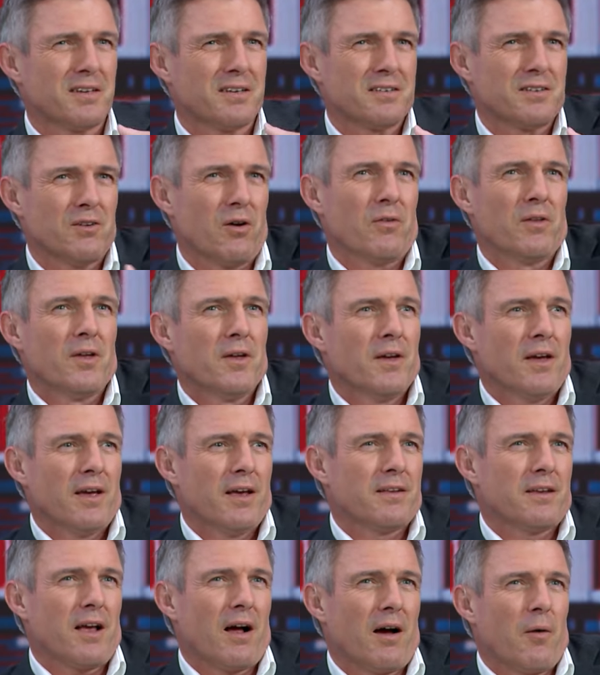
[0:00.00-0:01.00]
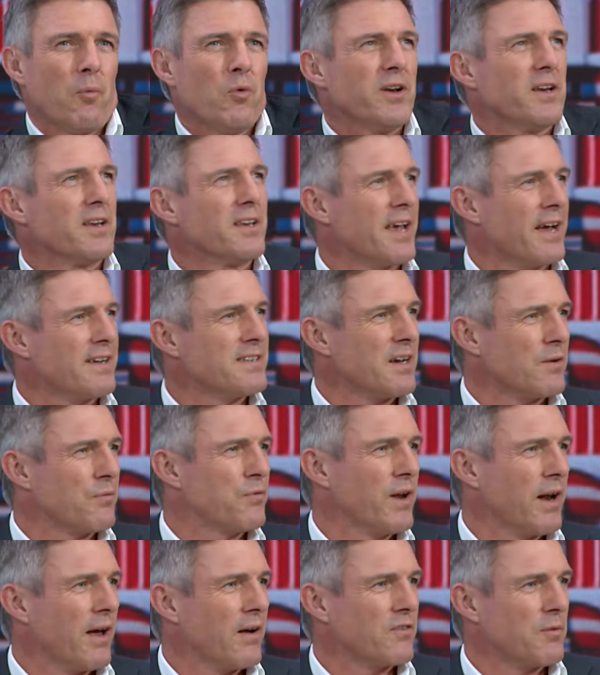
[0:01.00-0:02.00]
I wouldn't get it. I'd
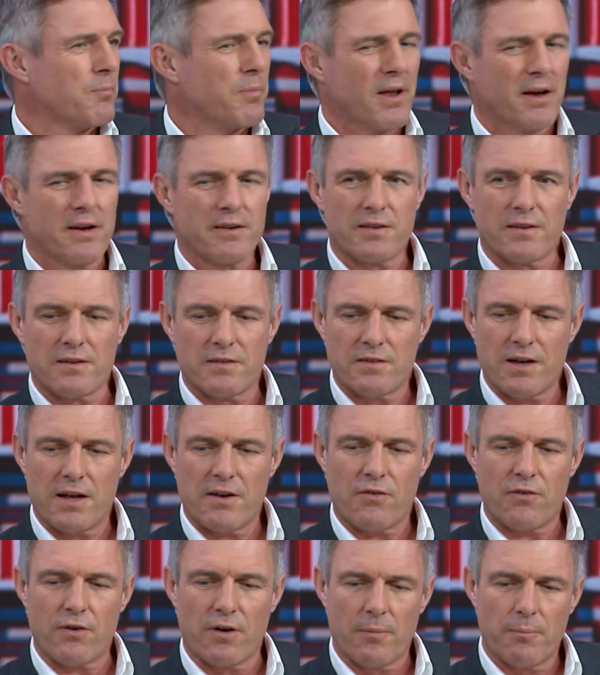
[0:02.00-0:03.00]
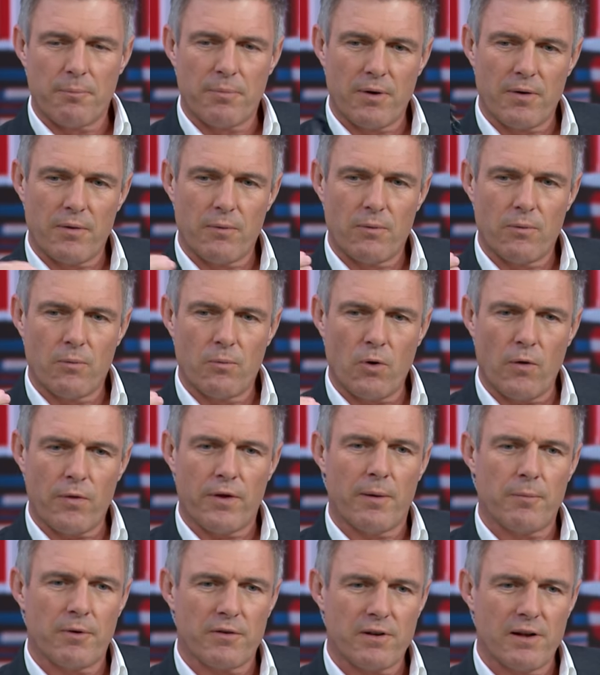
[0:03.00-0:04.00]
feel out of place, etc. But what the
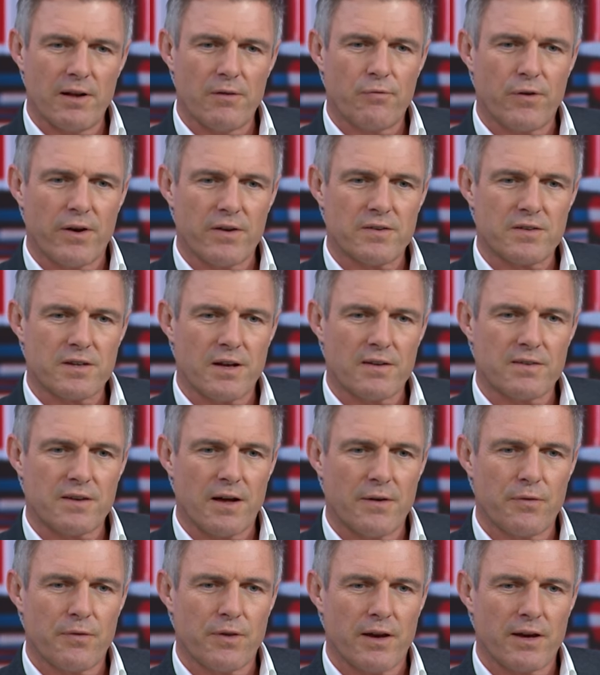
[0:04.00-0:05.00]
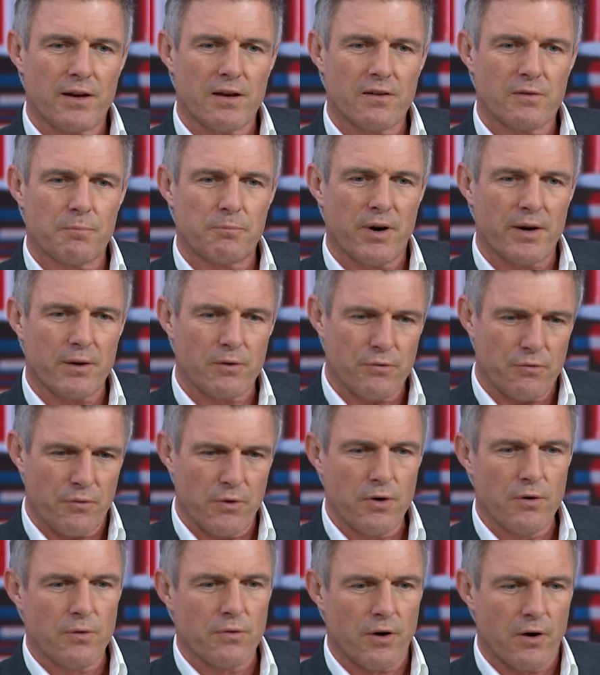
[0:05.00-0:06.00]
Emirates Lit Fest does, I think, is break
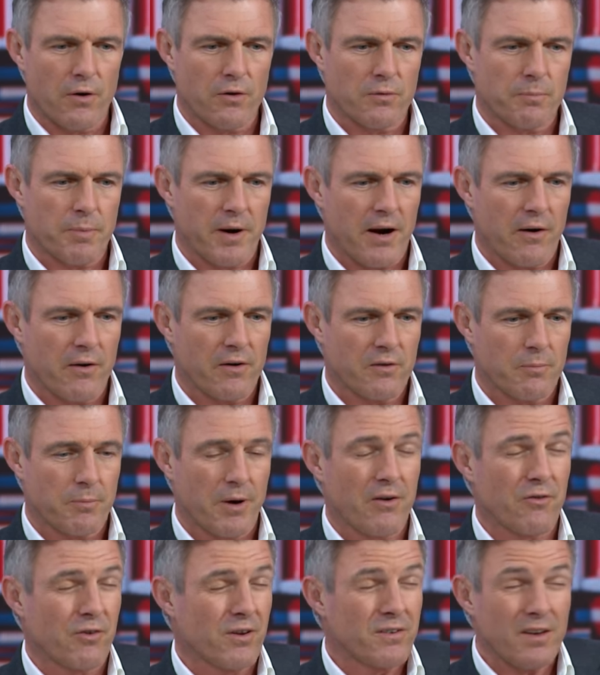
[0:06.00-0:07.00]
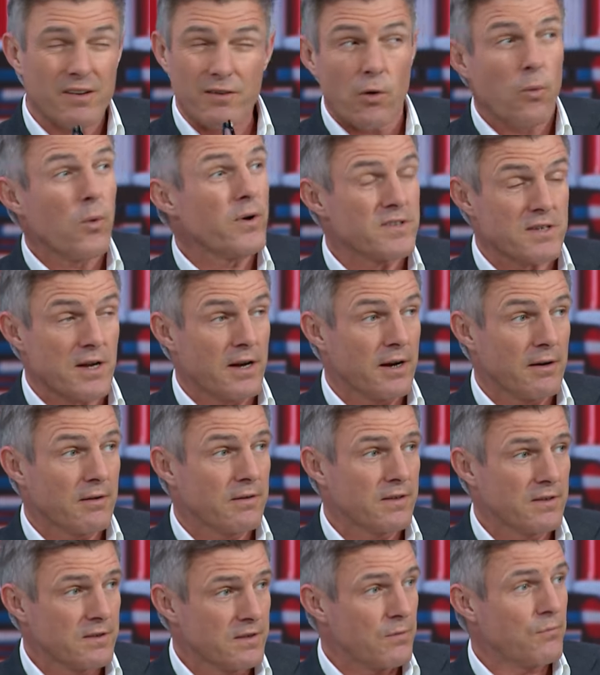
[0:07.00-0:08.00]
through those barriers and boundaries. It's always done it
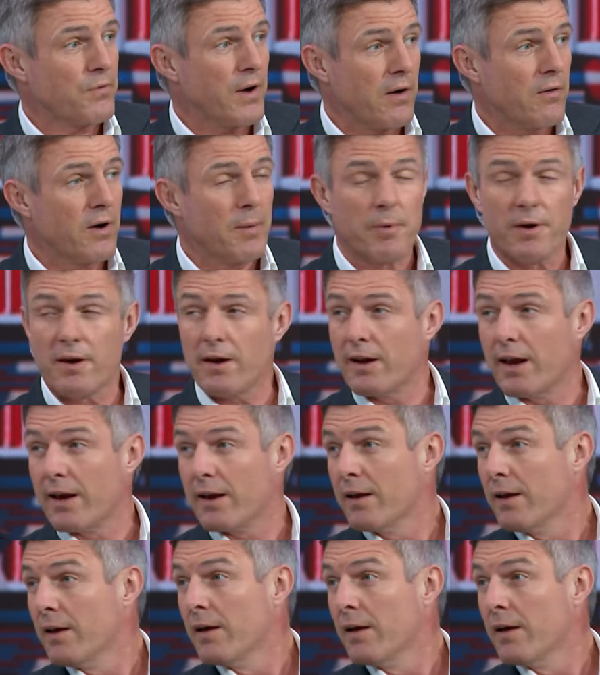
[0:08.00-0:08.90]
since the very beginning.